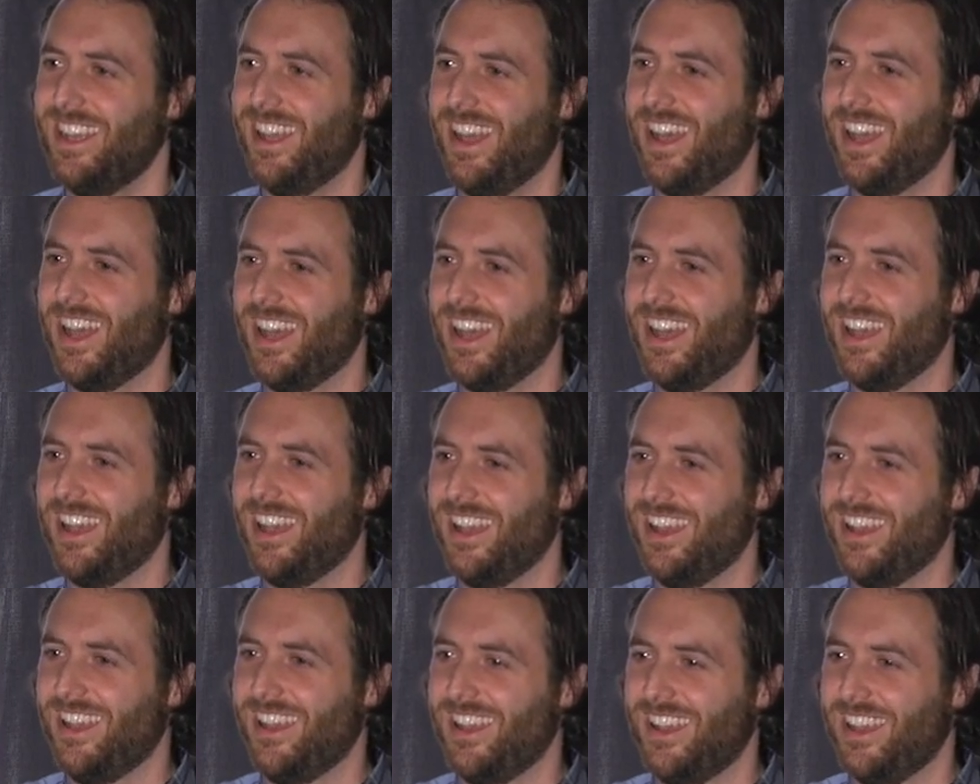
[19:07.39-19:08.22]

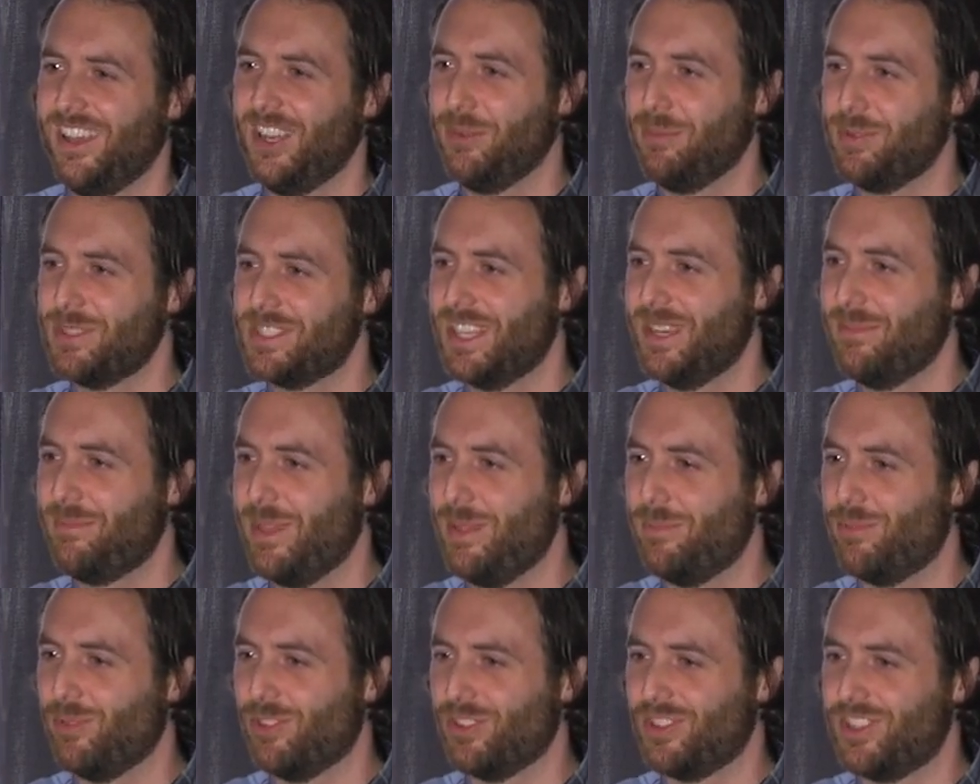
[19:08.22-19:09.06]
100% of
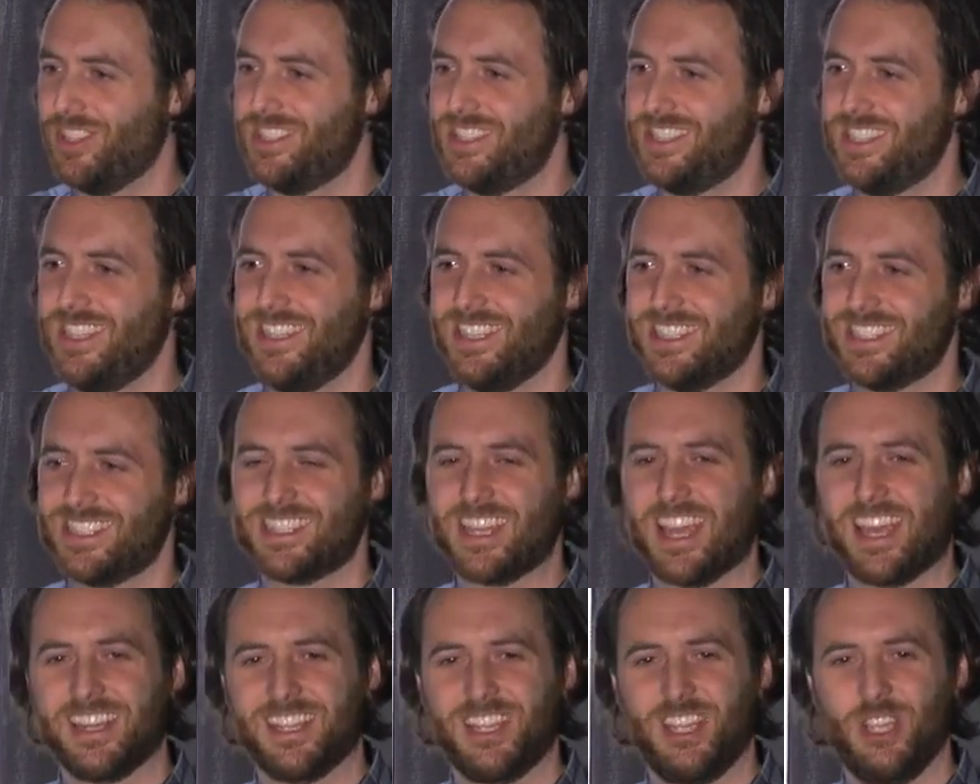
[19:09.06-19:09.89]
people could see this
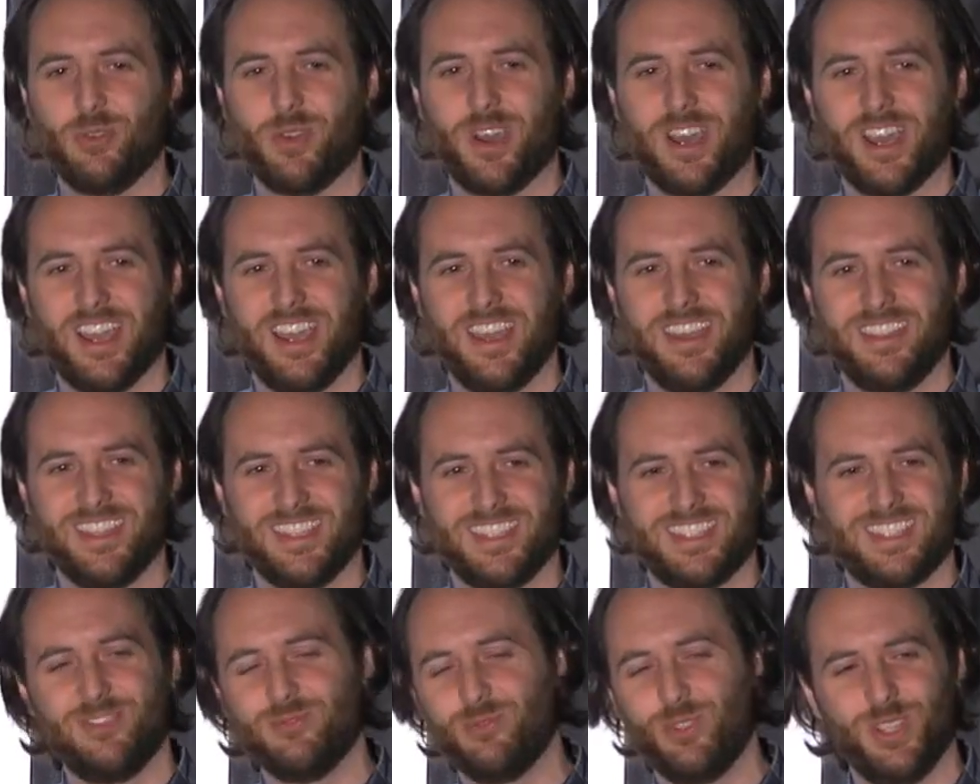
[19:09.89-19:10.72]
static UI
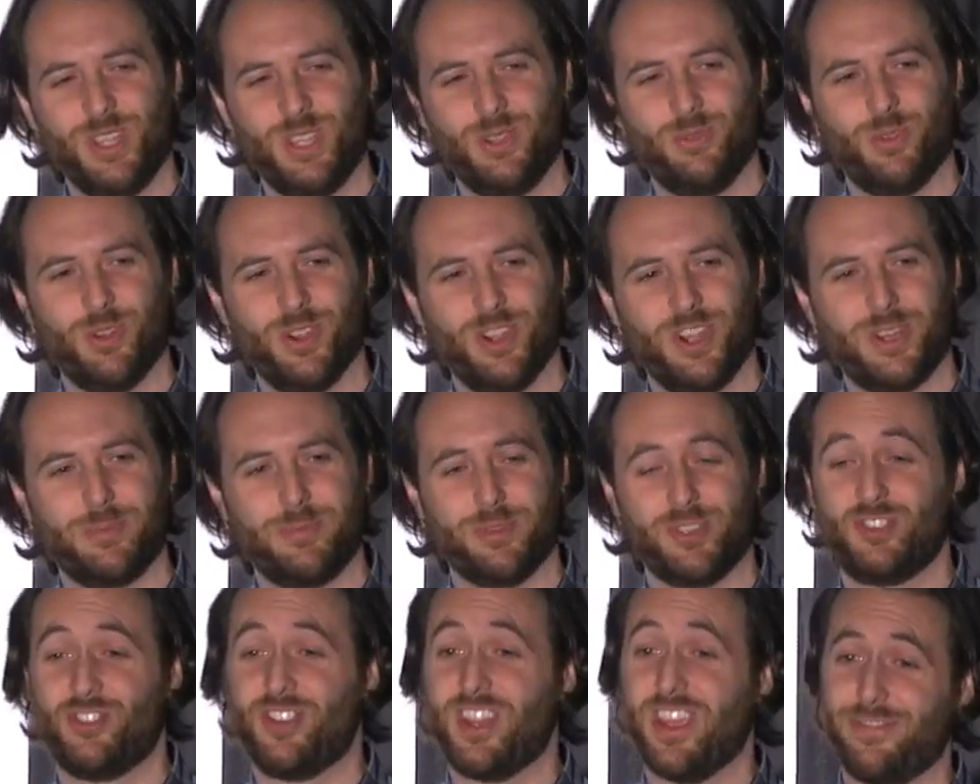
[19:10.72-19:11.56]
that didn't really work,
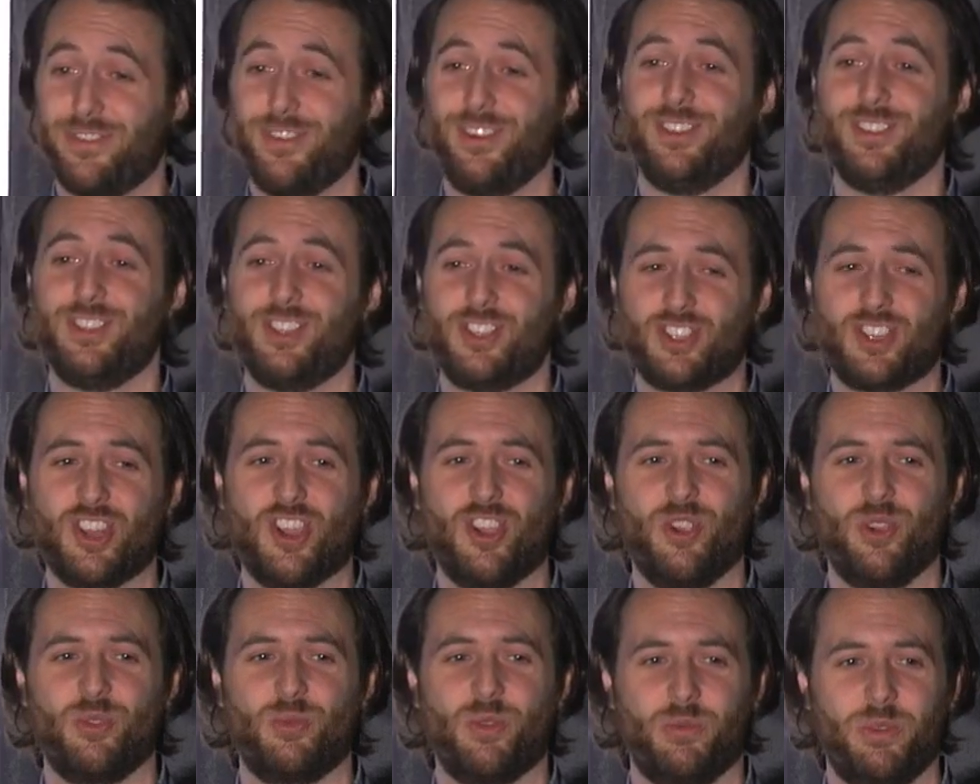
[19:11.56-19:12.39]
but definitely
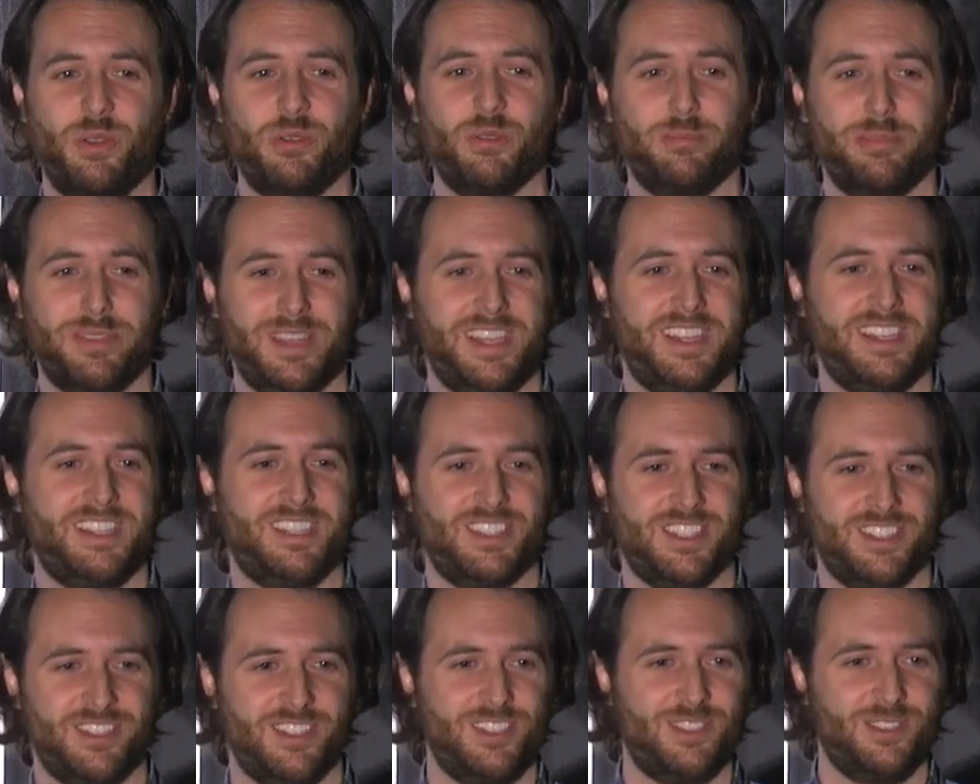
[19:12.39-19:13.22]
showed what we were planning
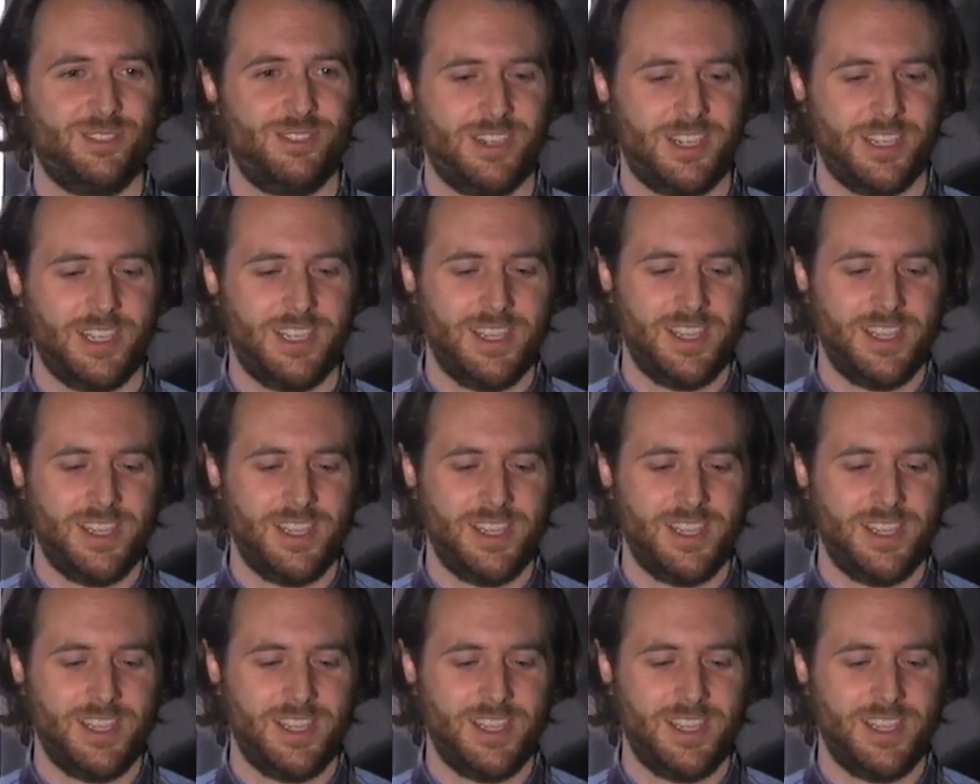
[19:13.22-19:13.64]
to do.